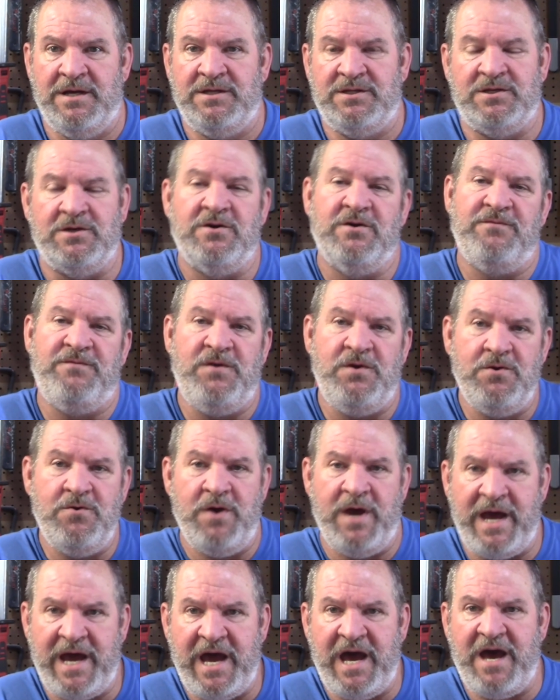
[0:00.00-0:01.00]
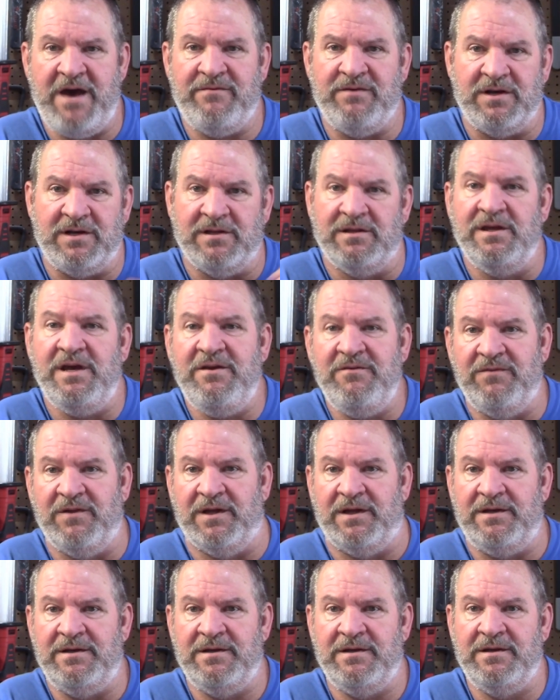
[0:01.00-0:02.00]
So if you have a
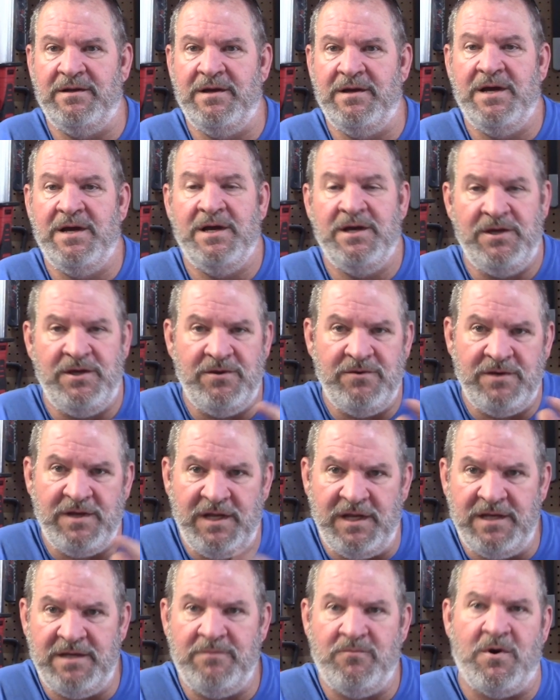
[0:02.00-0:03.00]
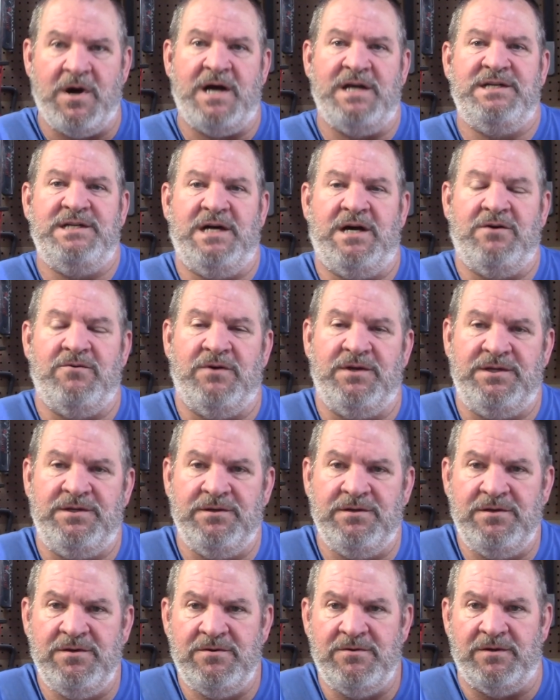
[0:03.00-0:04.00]
Cleveland, you need to watch out what
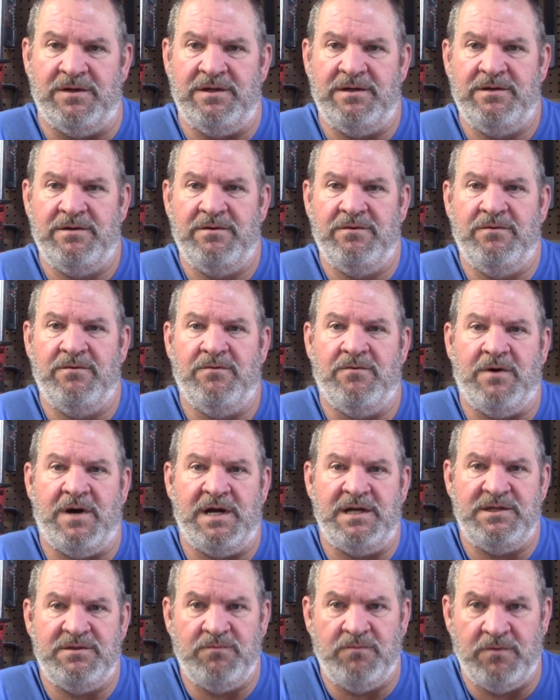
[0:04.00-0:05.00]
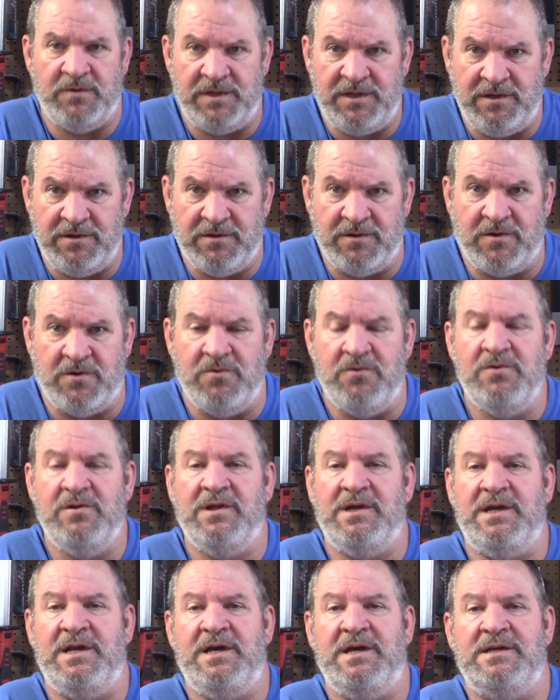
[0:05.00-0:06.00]
you're doing. Watch what your
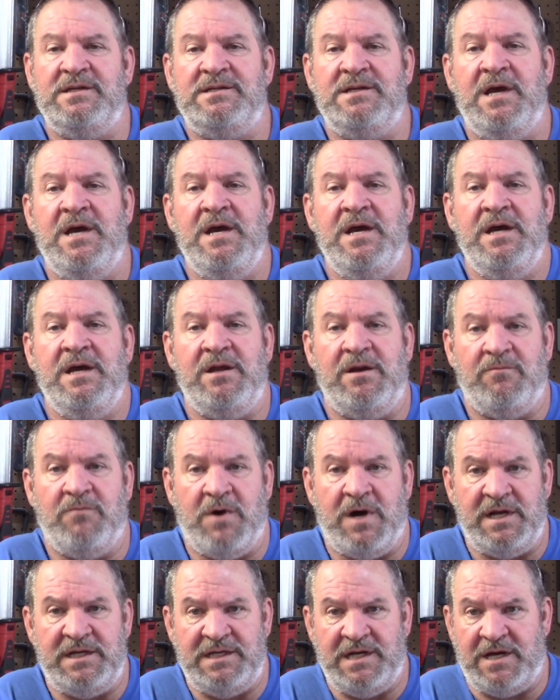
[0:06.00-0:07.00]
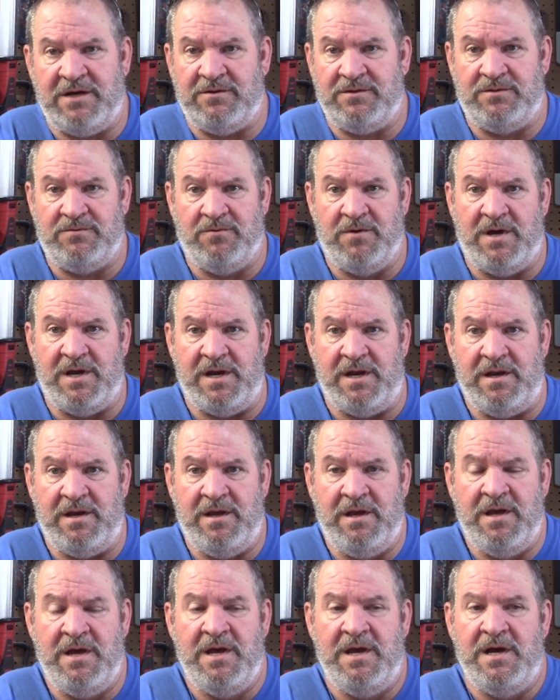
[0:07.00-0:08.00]
coolant is and watch how it's running.
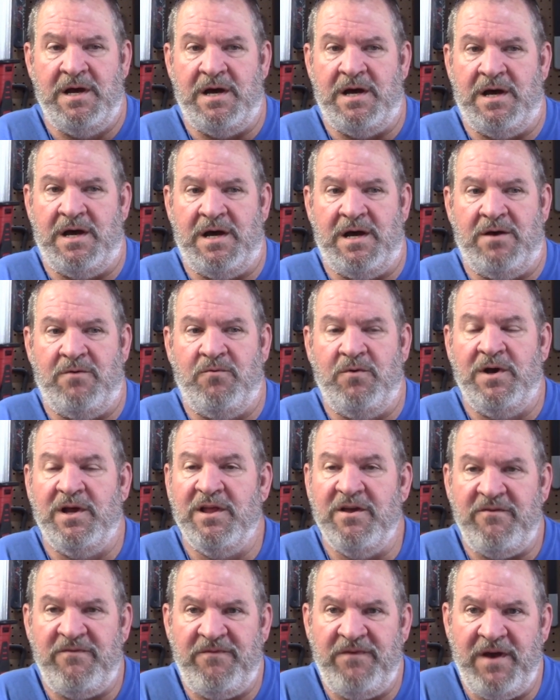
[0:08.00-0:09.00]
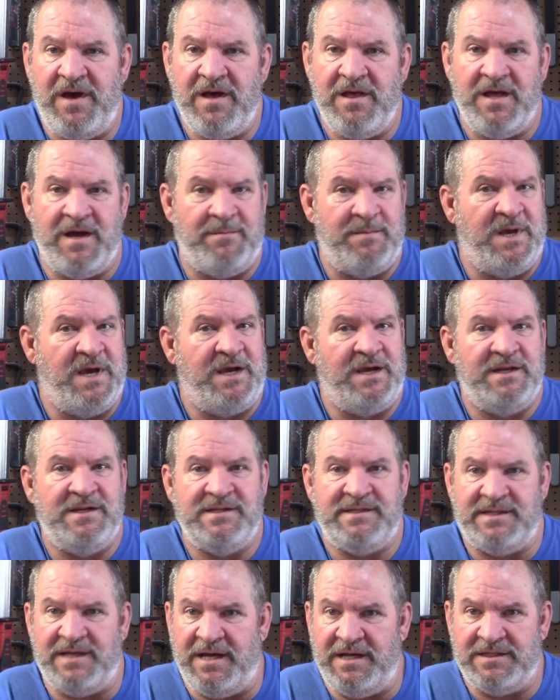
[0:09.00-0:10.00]
Uh, will it fail? I'm not going
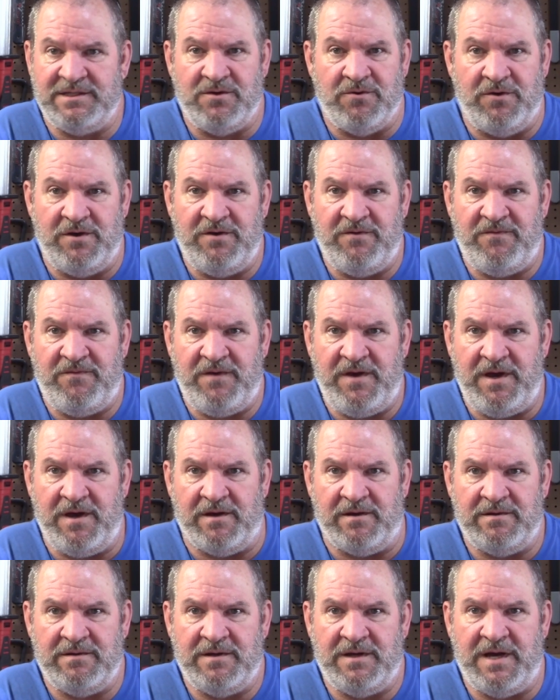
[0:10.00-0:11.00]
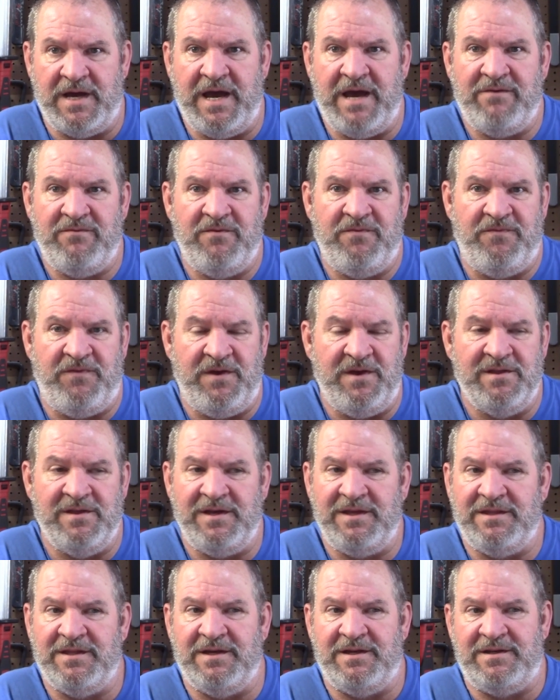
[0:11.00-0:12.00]
to say it's going to fail. I have a
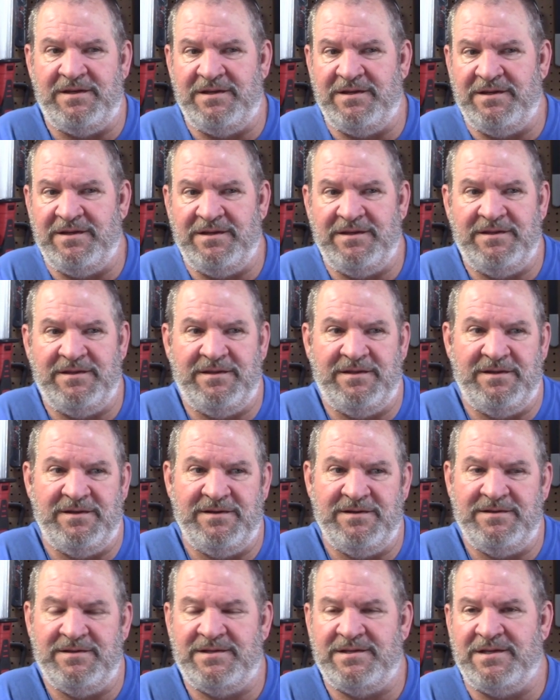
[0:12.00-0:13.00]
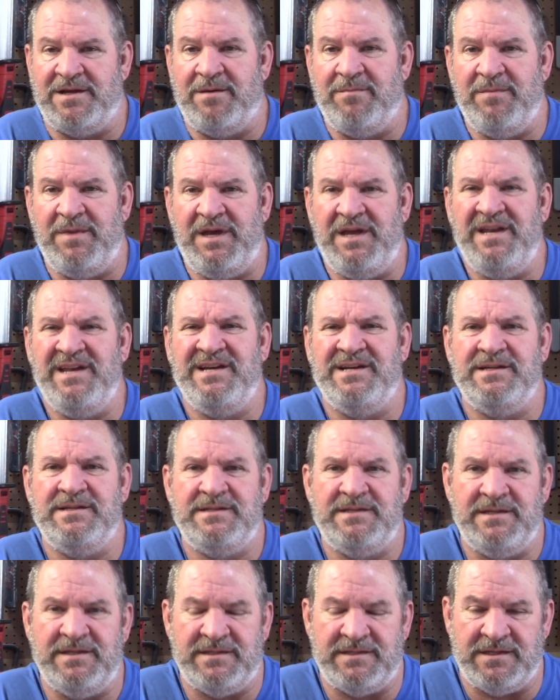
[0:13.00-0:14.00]
feeling that there, there's some
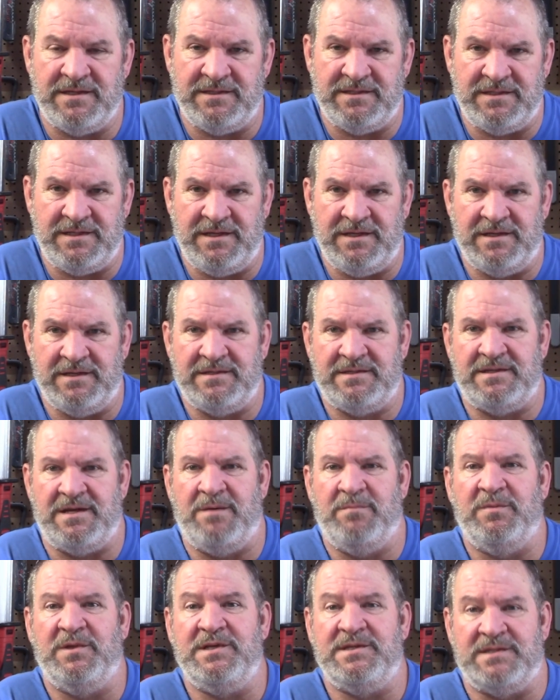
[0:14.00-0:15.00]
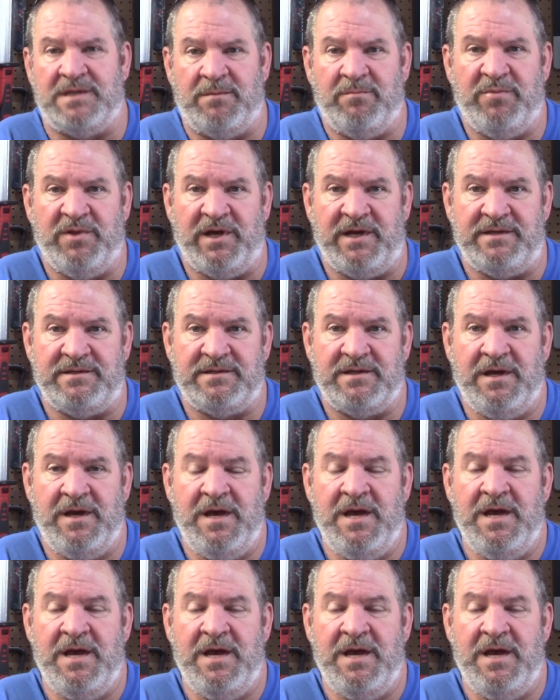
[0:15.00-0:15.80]
inconsistency in assembly someplace.